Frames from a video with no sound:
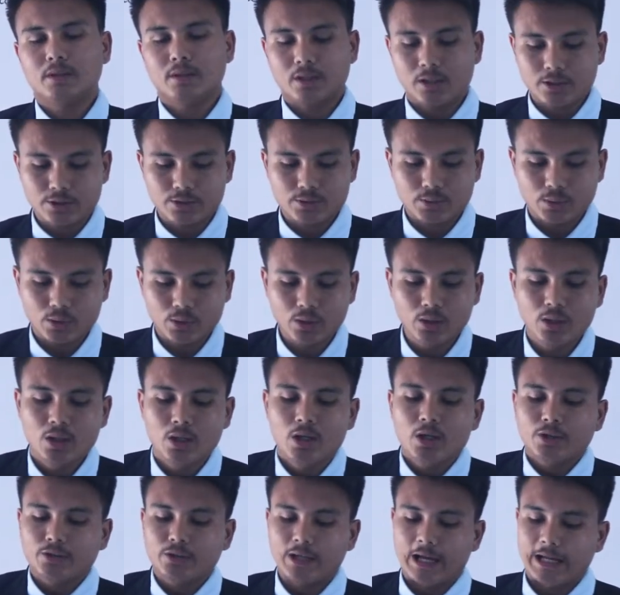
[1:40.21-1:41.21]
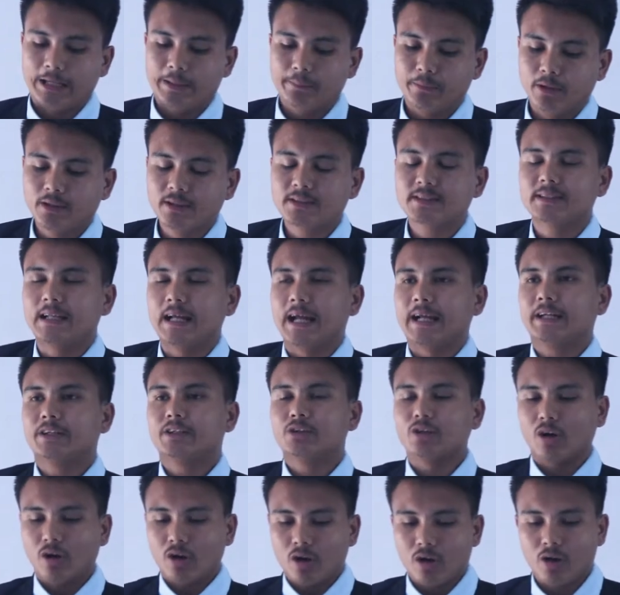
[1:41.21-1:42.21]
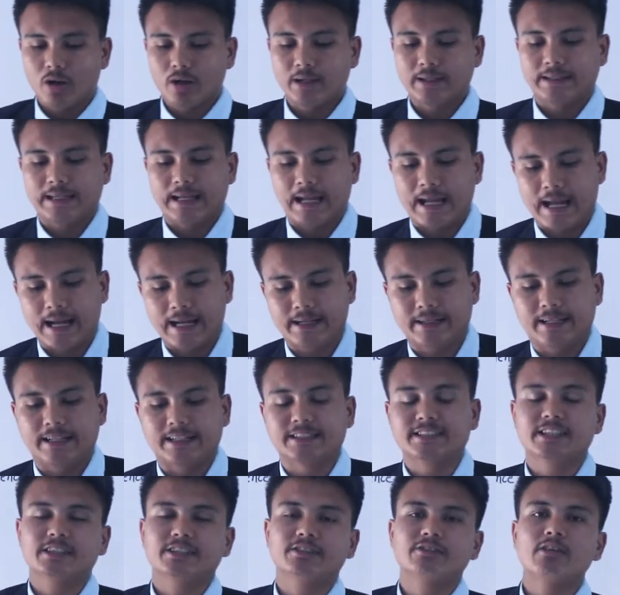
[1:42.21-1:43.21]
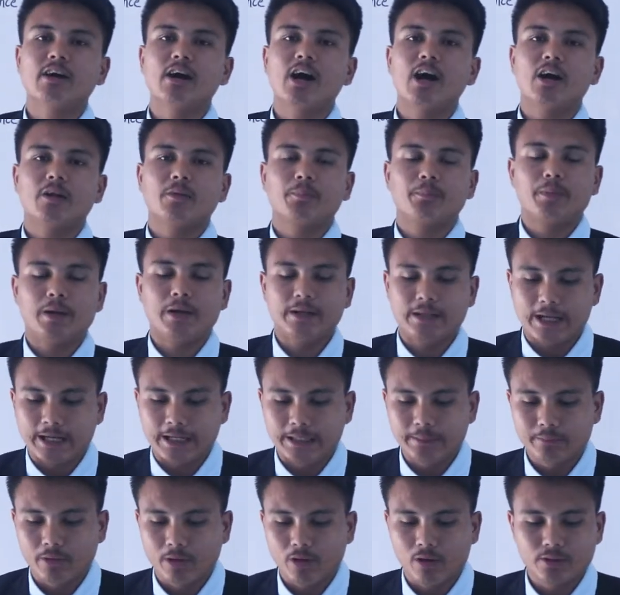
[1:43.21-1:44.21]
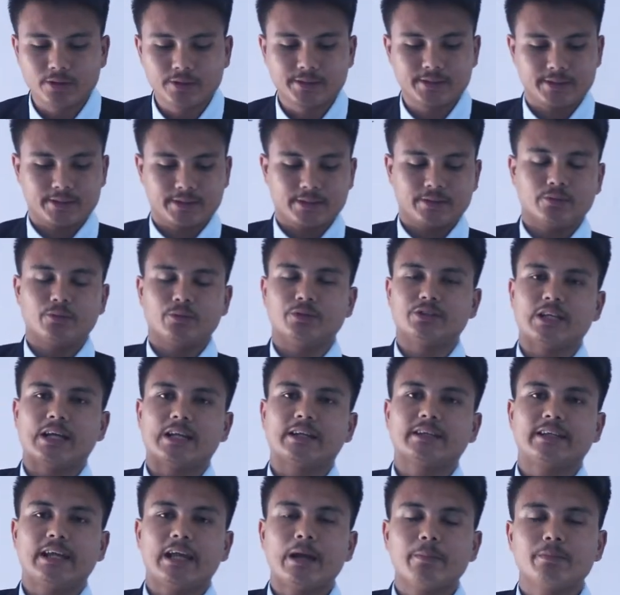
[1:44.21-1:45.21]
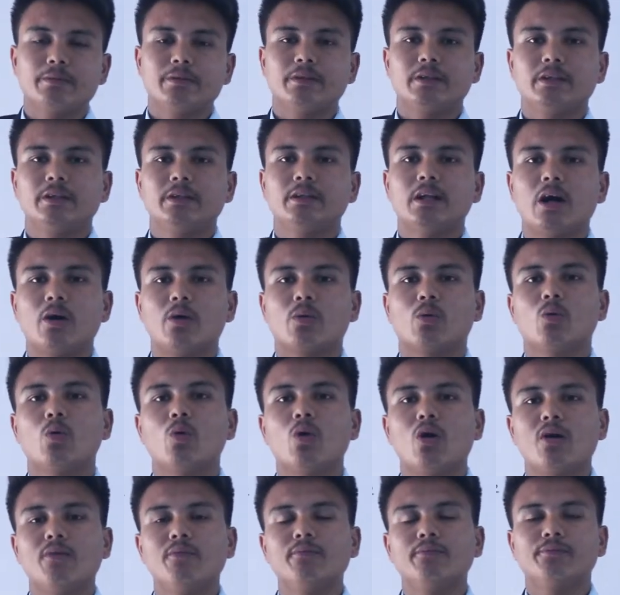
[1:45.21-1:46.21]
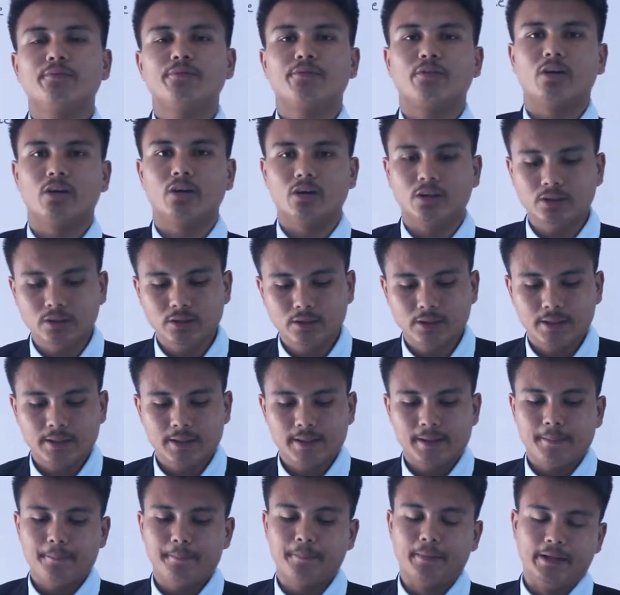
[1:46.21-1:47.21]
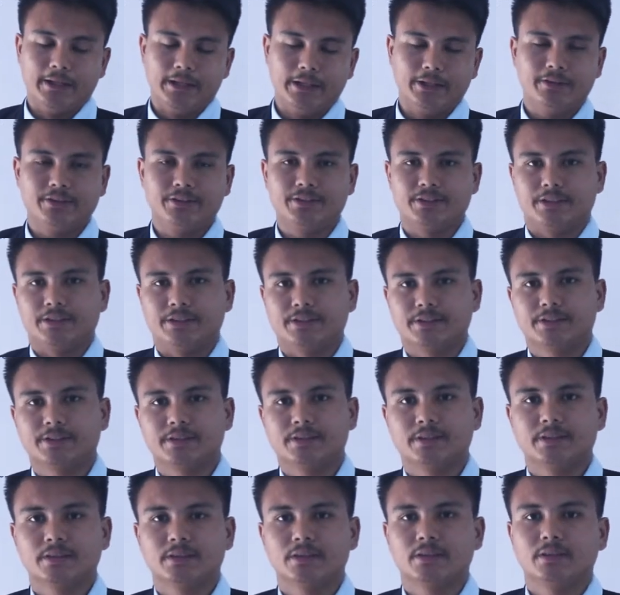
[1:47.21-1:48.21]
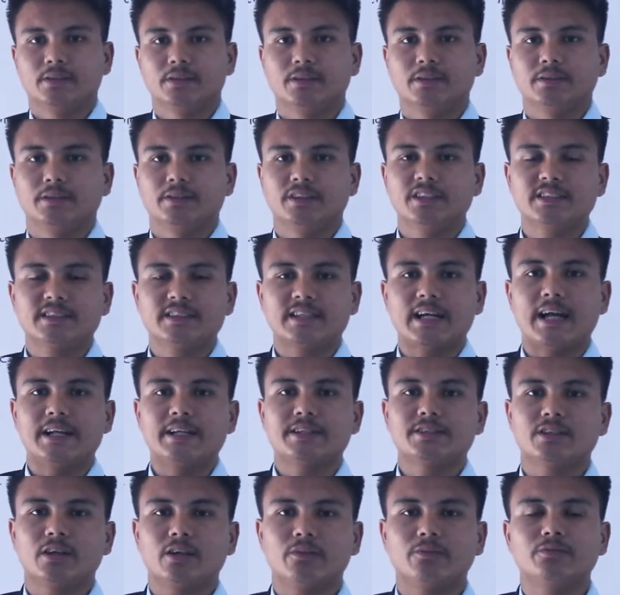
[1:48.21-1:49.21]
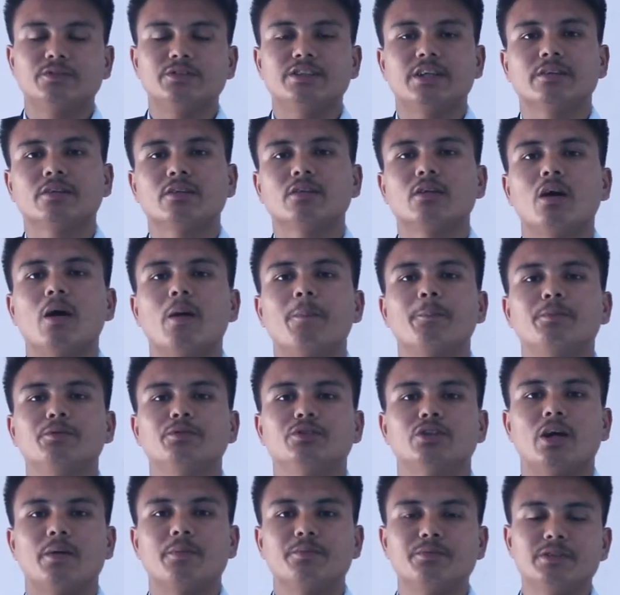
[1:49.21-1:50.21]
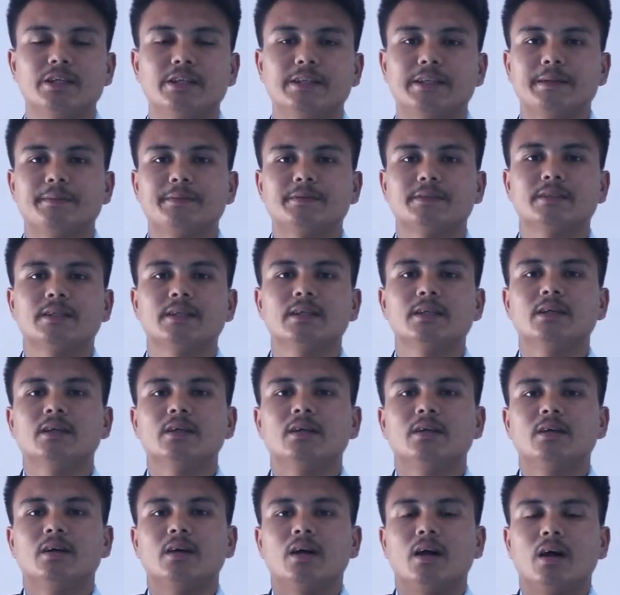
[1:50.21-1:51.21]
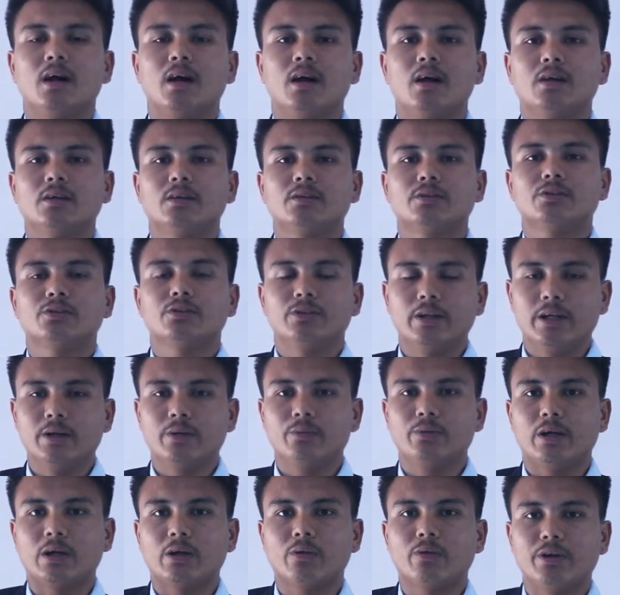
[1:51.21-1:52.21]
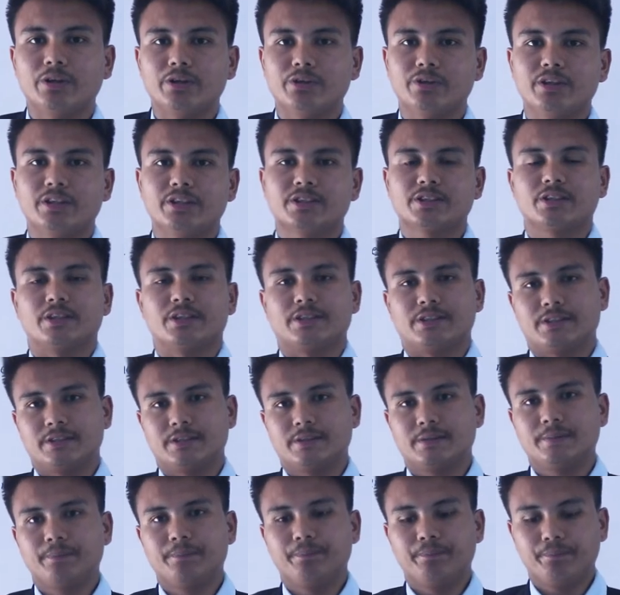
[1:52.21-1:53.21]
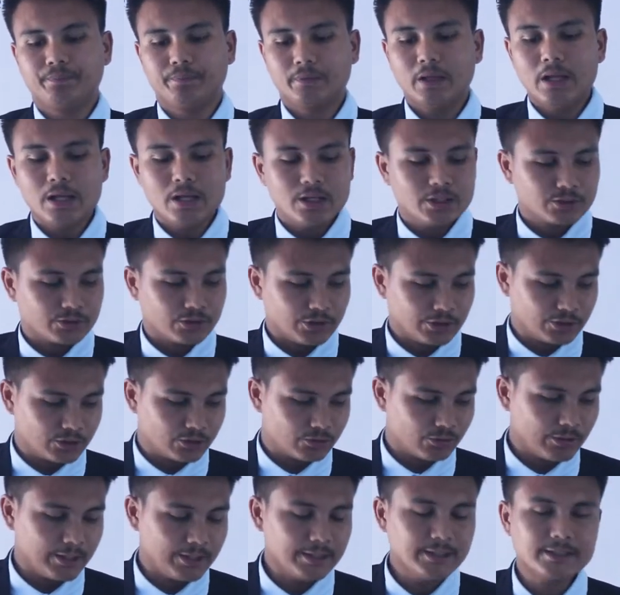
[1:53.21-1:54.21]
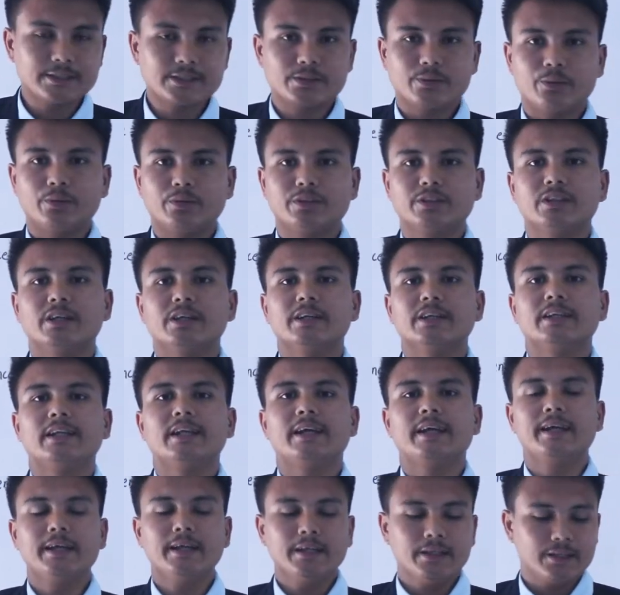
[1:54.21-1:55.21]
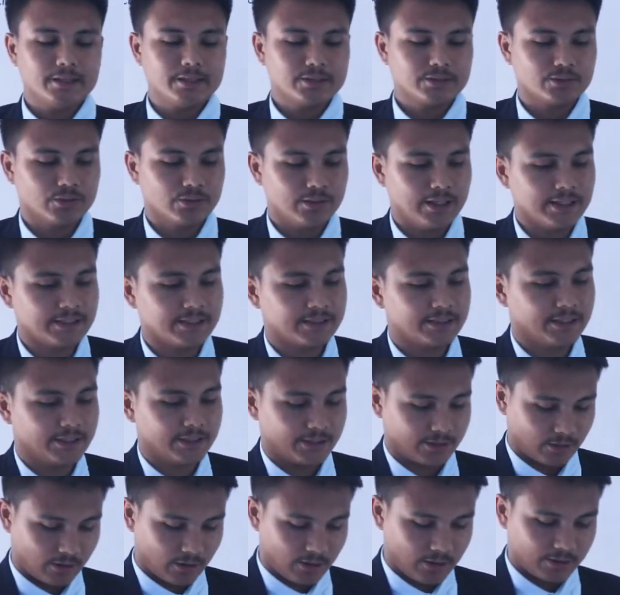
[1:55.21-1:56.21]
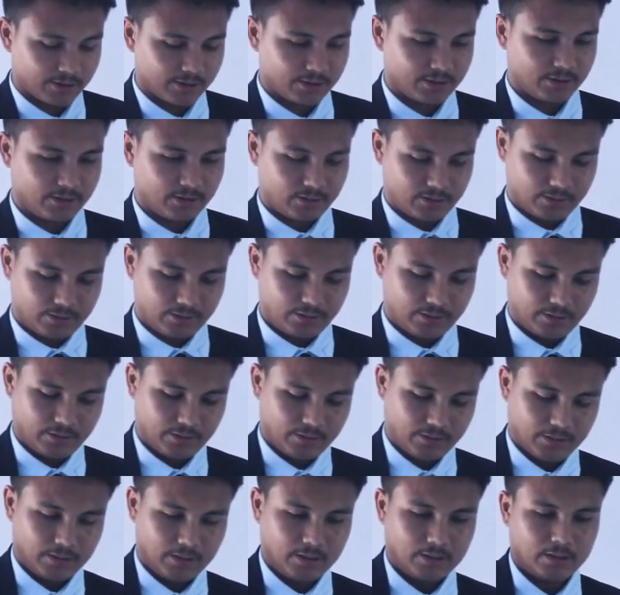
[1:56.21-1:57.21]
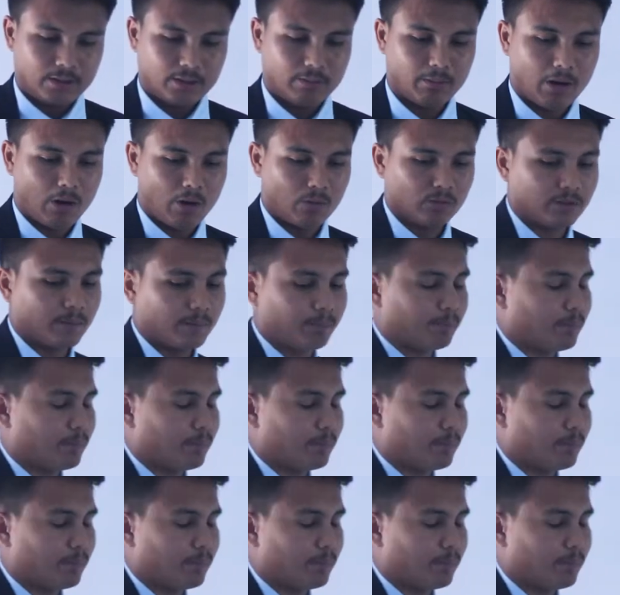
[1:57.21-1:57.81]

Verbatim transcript: Also, the animals like dog, cat, etc. are pet animals which are kept in our home for many reasons. These kinds of general ob objectives today we are going to discuss. So strengths within a delay. So let's discuss about the